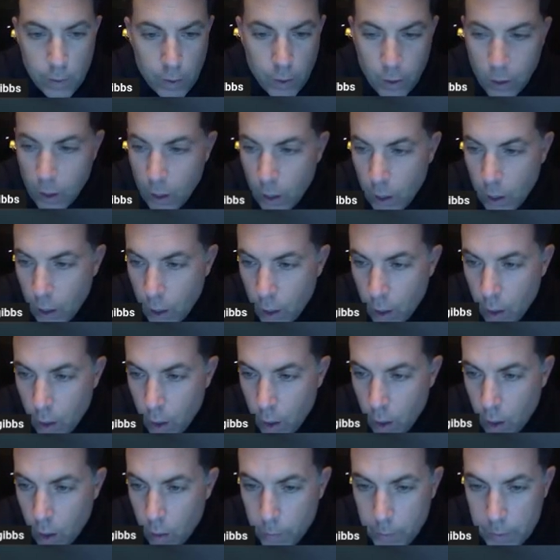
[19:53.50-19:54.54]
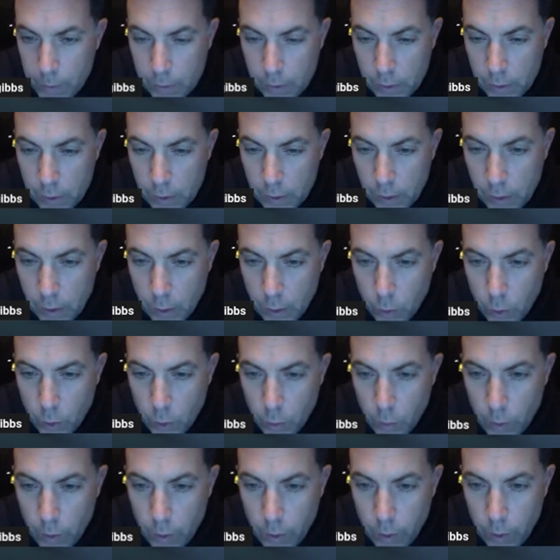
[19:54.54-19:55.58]
Um, let's see where do we
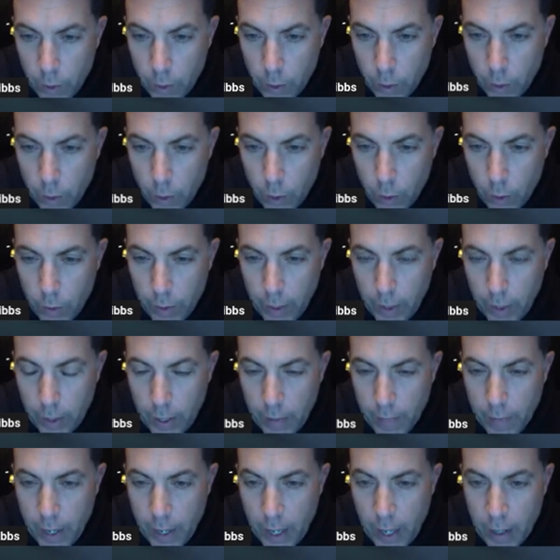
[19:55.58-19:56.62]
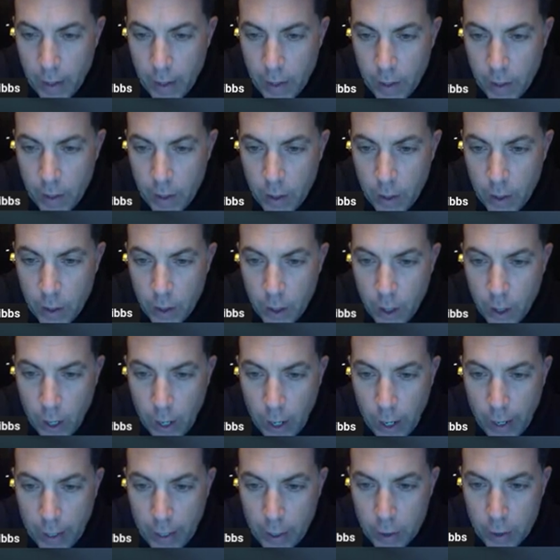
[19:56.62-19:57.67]
want to go. Okay, and then uh,
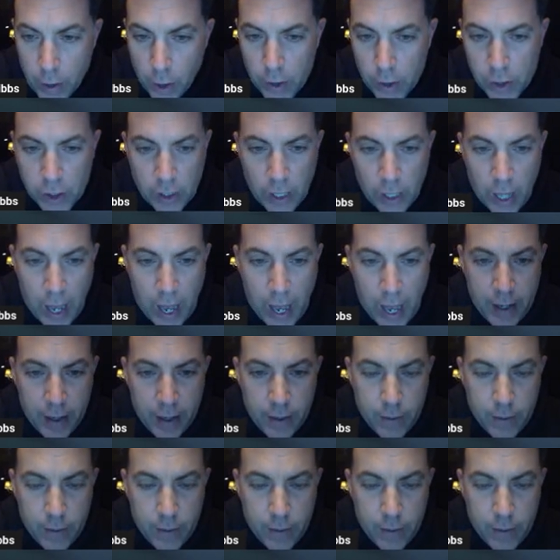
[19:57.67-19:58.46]
here's our slide,